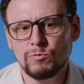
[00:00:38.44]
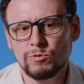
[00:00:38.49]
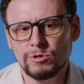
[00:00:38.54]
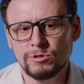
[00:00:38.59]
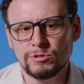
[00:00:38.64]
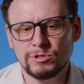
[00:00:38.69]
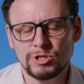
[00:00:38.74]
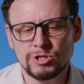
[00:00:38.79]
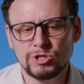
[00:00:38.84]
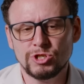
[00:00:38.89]
we're
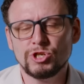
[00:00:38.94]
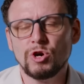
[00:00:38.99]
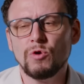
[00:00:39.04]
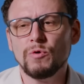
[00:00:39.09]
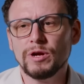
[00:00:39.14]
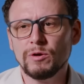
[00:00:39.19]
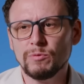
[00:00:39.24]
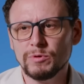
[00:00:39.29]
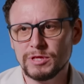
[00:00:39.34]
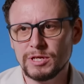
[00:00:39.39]
just
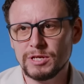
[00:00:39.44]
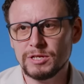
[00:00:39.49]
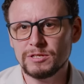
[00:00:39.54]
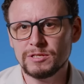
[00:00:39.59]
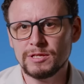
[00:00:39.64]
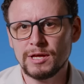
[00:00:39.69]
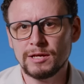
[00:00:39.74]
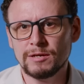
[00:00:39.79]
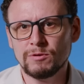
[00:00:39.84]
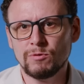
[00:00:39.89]
showing with these
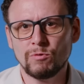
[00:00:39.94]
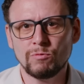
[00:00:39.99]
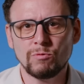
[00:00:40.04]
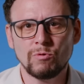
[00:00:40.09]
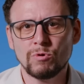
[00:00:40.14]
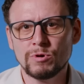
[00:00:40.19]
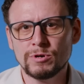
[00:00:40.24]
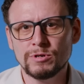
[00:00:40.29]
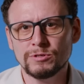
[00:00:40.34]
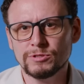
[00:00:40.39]
that
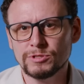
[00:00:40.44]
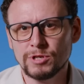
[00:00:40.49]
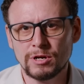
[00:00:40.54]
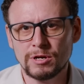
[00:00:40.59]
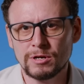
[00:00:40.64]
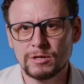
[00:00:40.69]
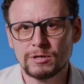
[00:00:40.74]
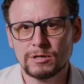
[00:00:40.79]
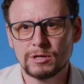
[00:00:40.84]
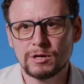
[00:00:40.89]
ordinals
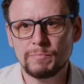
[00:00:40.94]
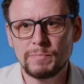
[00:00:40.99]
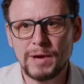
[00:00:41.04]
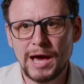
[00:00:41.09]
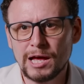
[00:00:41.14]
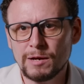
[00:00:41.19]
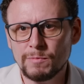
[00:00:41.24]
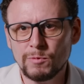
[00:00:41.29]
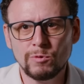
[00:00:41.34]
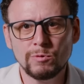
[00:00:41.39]
are
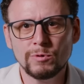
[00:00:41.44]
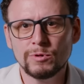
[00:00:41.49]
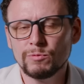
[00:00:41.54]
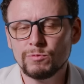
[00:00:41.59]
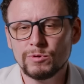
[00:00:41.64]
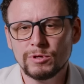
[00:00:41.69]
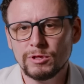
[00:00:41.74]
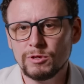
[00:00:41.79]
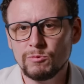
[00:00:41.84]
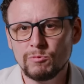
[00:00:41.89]
compatible with
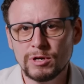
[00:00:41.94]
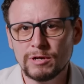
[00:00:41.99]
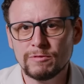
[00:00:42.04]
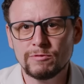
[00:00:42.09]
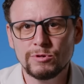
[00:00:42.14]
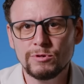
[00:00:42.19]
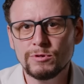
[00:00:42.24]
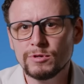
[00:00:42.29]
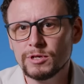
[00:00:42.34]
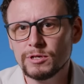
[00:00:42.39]
really
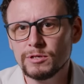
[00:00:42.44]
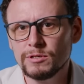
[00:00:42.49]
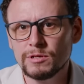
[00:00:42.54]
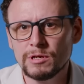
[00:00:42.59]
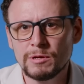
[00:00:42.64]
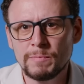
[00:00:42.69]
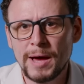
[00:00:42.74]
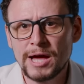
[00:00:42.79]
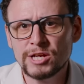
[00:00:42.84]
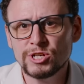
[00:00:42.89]
whatever you could
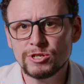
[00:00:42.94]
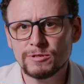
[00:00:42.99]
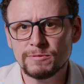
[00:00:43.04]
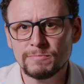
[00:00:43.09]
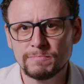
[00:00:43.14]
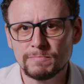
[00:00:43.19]
imagine.